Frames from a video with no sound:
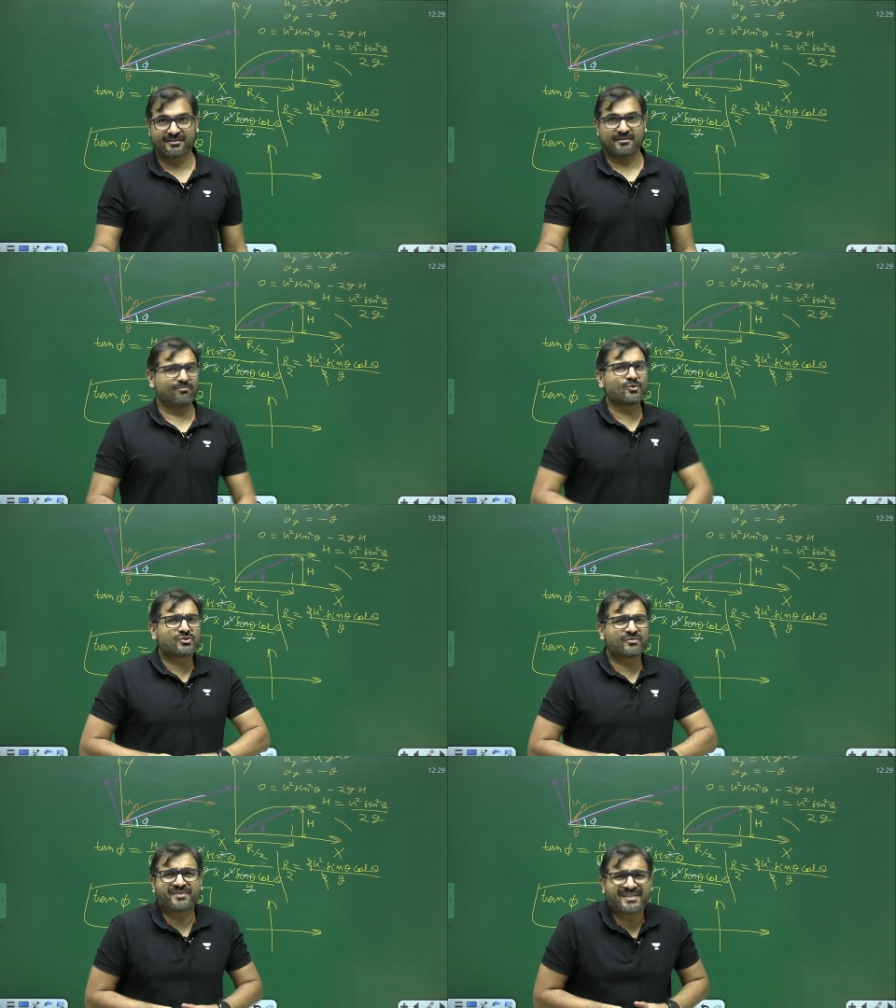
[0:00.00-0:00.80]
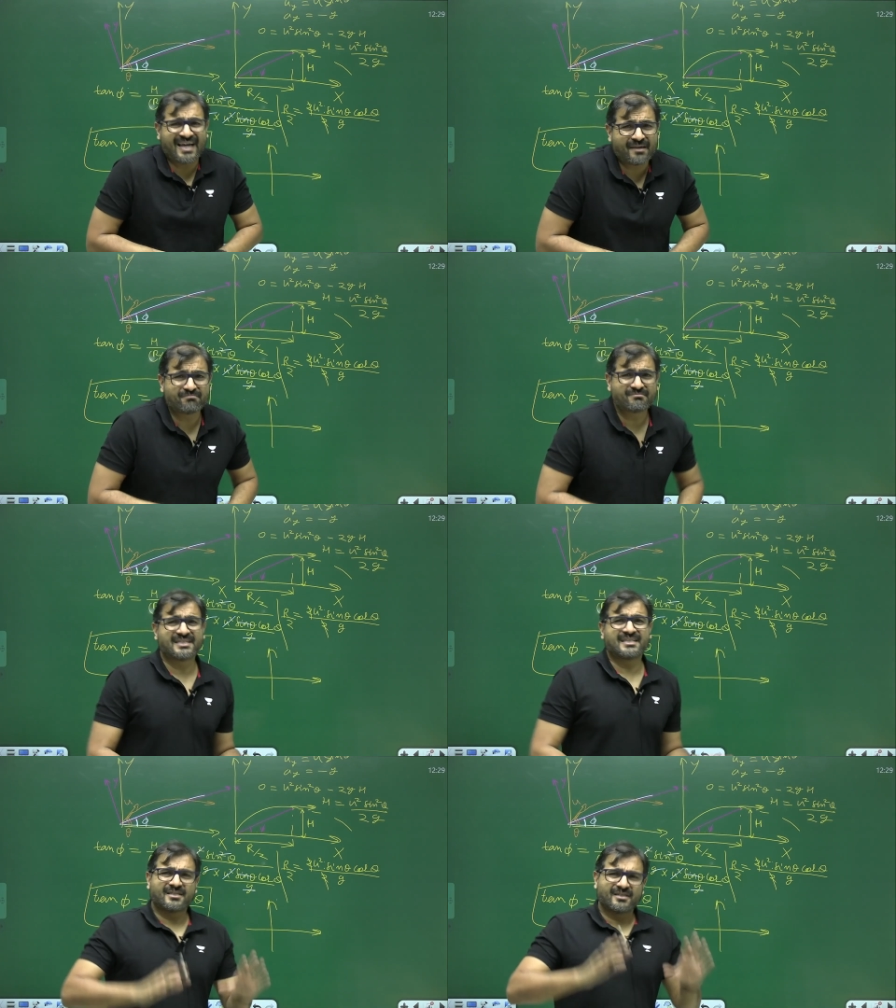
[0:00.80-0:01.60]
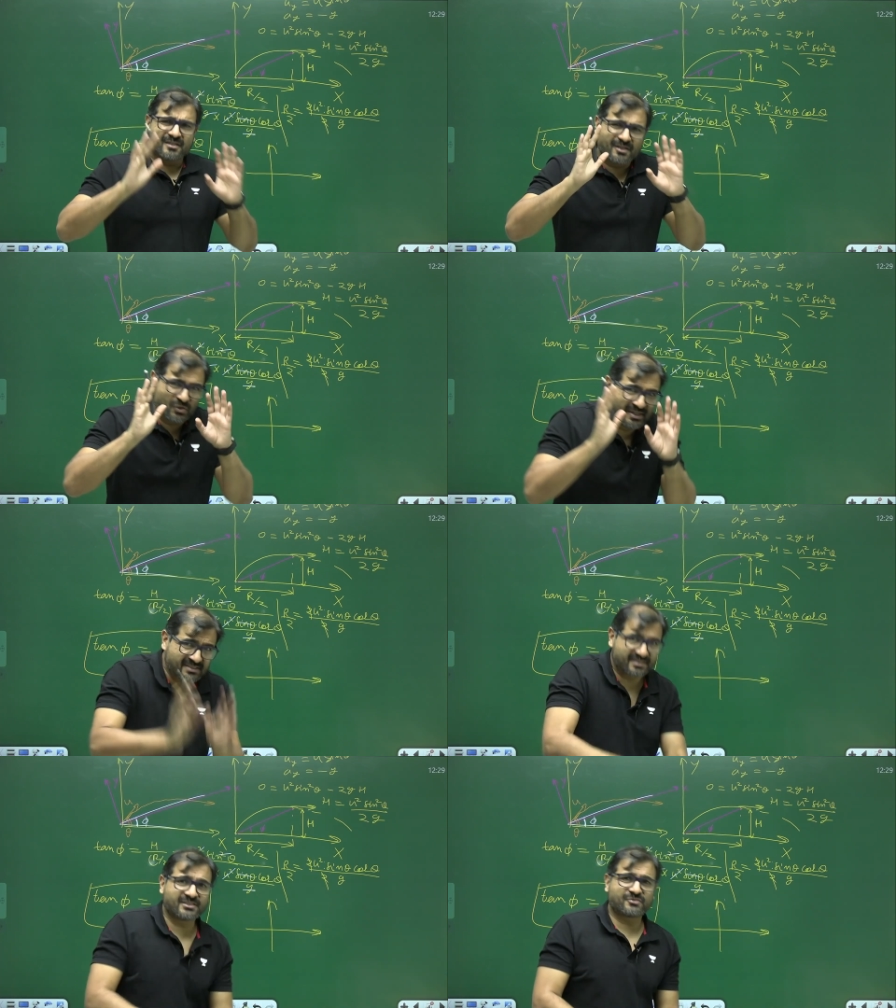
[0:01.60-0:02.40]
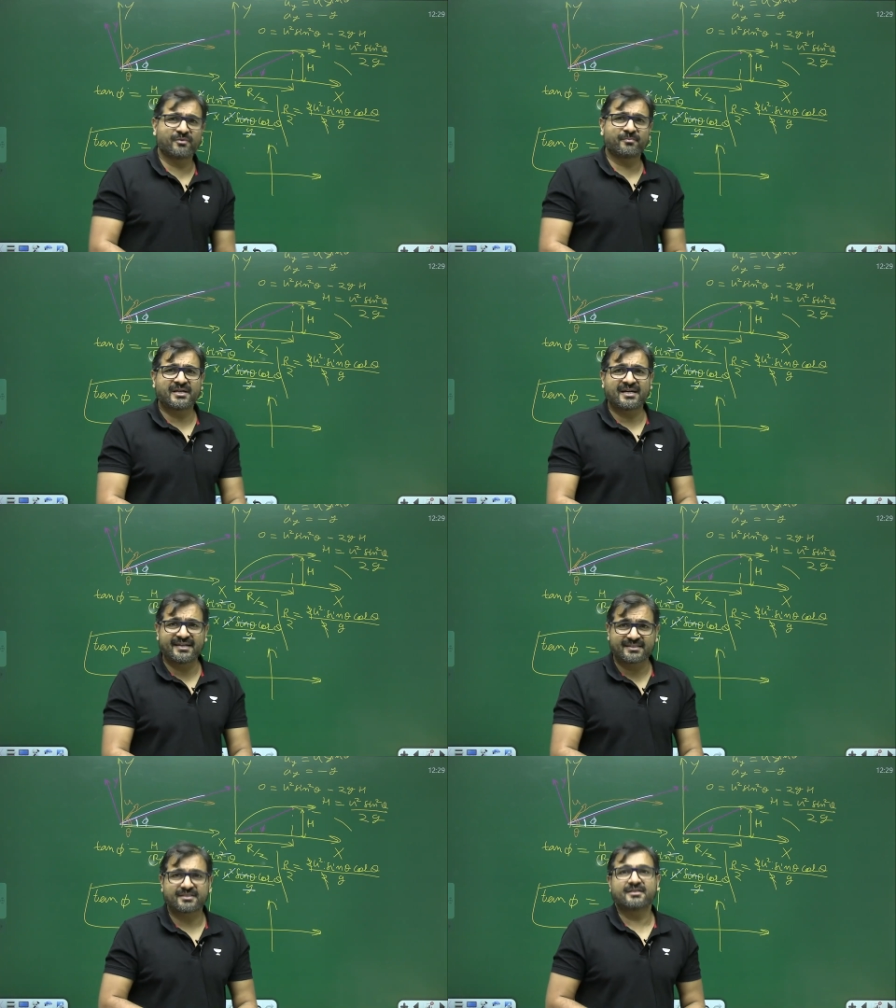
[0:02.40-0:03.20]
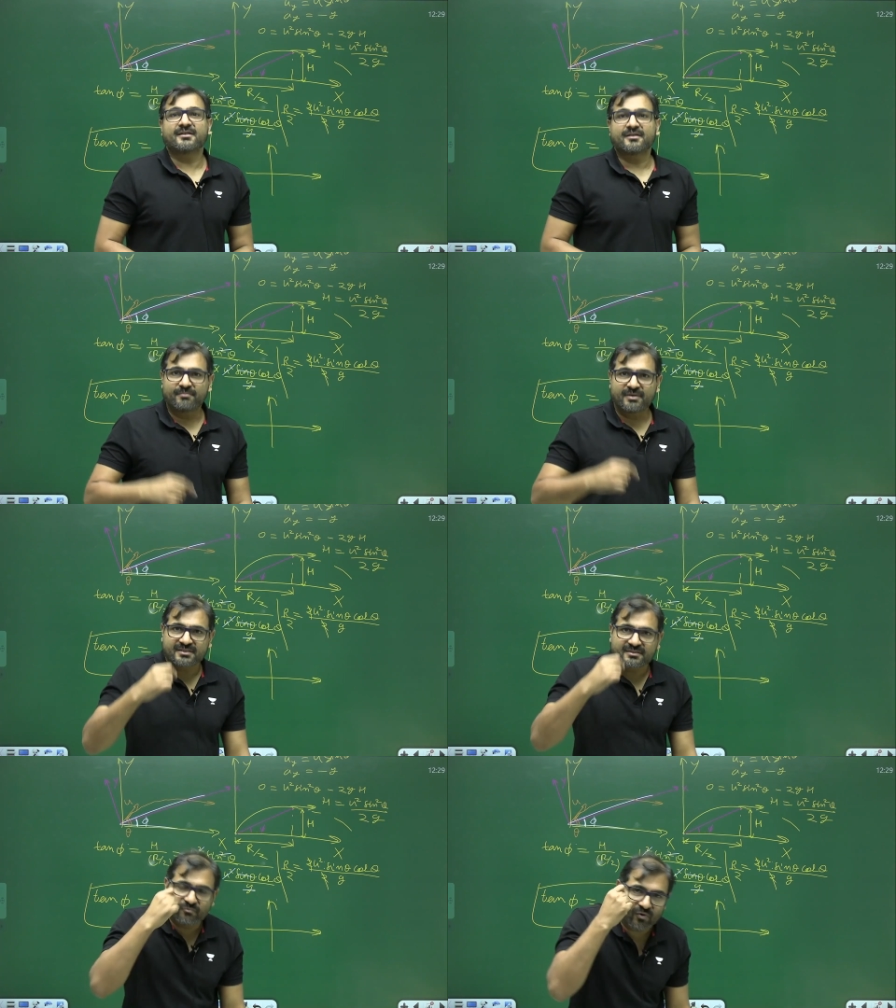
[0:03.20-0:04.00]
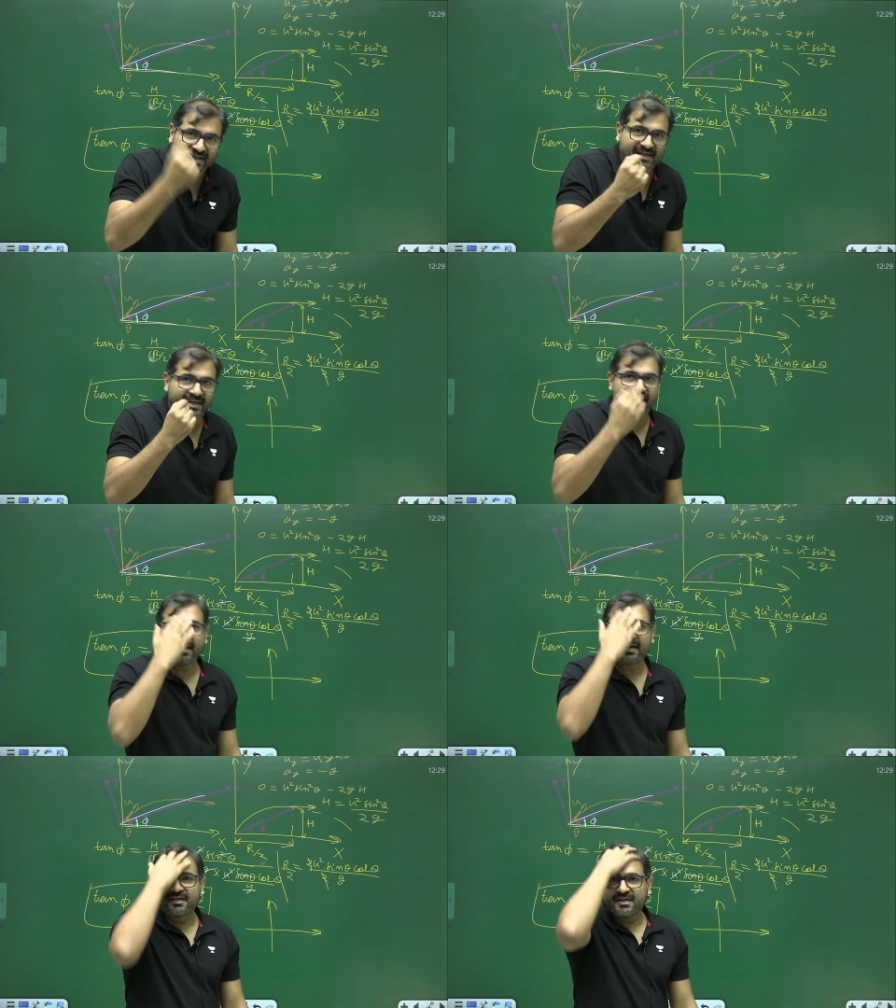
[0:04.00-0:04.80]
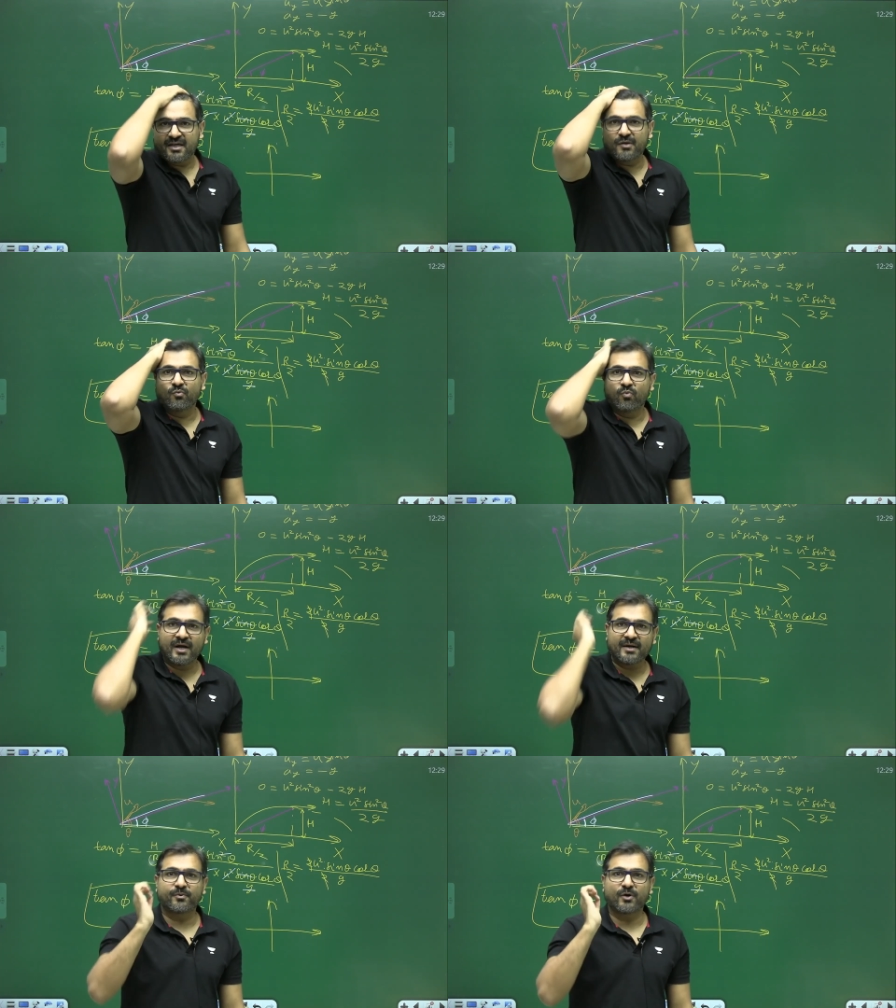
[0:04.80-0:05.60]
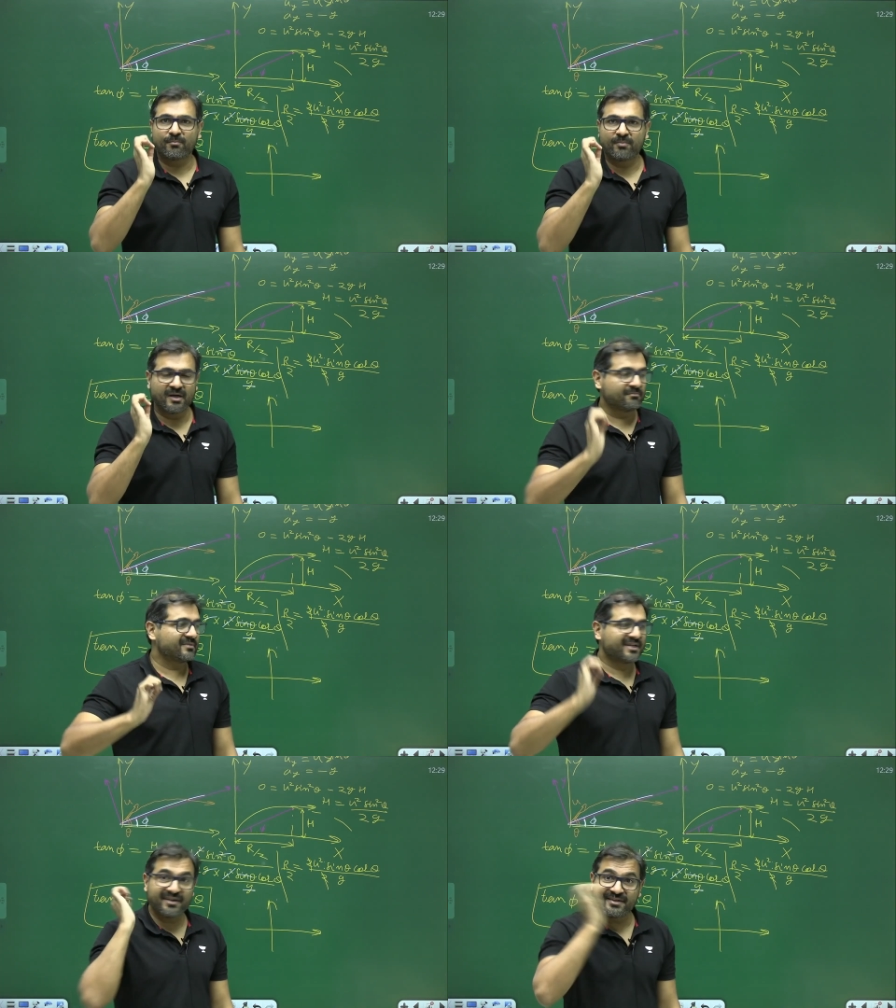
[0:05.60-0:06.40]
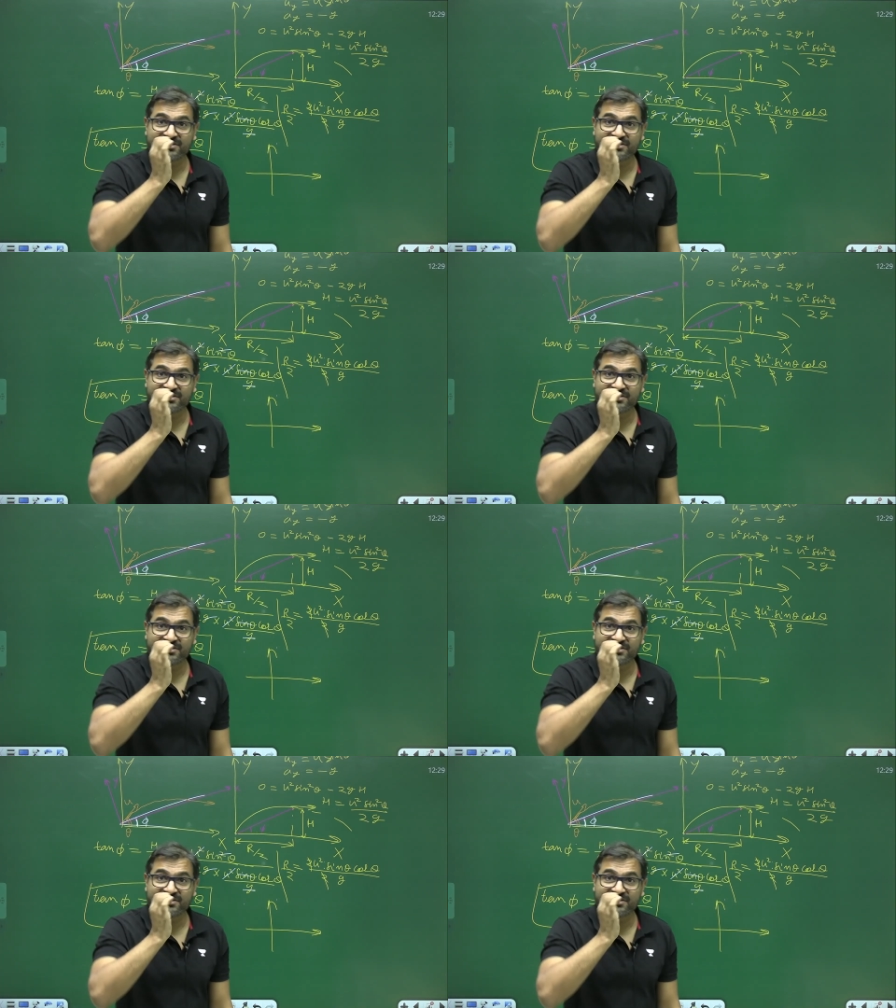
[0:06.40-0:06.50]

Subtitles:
Most of the time your instincts will be correct, but one day in one problem in